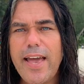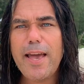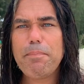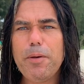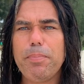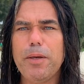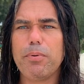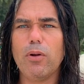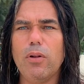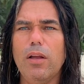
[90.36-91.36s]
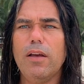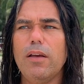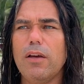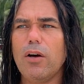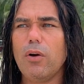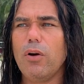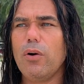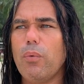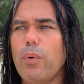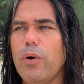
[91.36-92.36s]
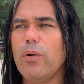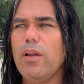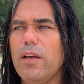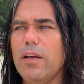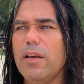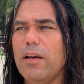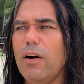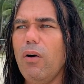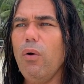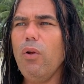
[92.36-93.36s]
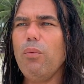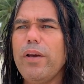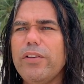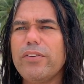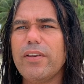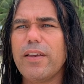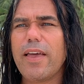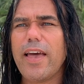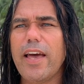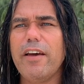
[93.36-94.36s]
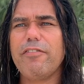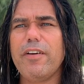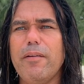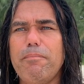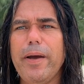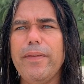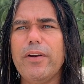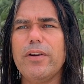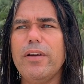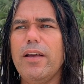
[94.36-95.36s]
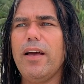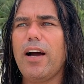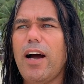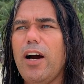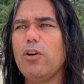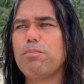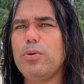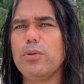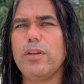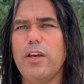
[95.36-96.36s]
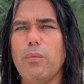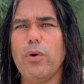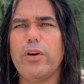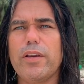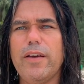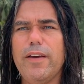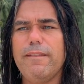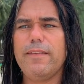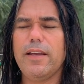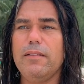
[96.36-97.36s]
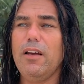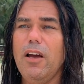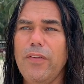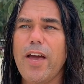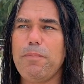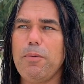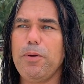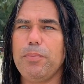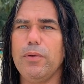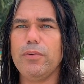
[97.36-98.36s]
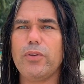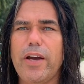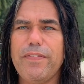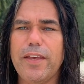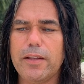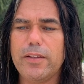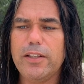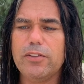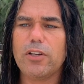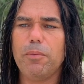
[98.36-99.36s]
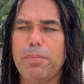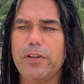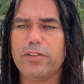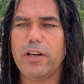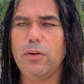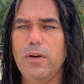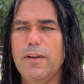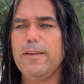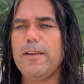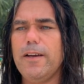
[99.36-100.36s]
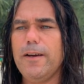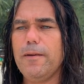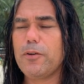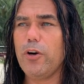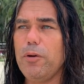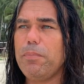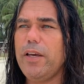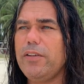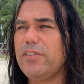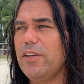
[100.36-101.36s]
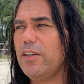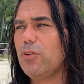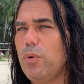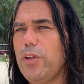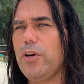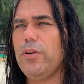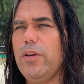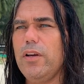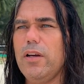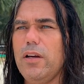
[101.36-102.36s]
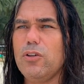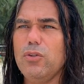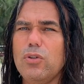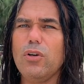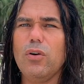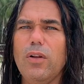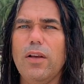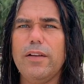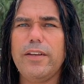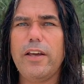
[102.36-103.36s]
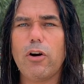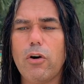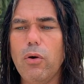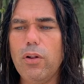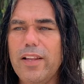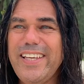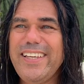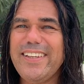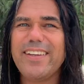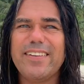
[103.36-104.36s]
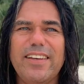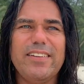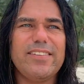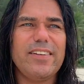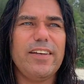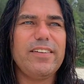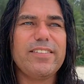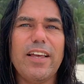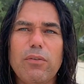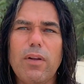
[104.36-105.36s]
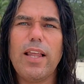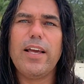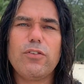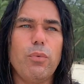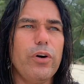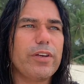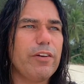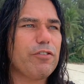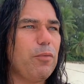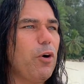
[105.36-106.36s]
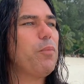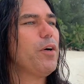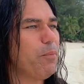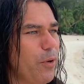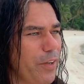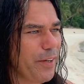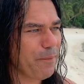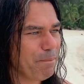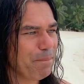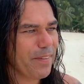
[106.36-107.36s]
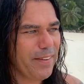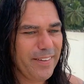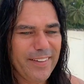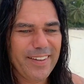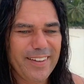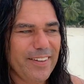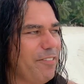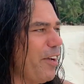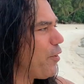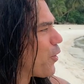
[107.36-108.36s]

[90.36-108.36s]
happy people will always have a better output in work than unhappy people. So I think these companies now, uh, Coinbase, Twitter, uh, Google, they are all leading this uh, decentralized working from home. Morning. Morning, how are you? Very